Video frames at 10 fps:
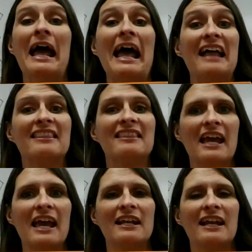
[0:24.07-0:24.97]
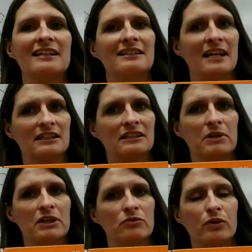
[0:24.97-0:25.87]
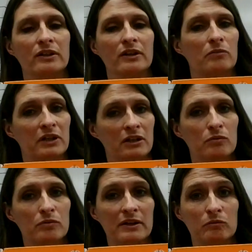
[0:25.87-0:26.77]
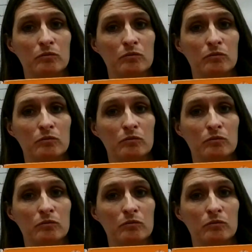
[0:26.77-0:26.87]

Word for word: At the end, it has an exclamation point, and we know we,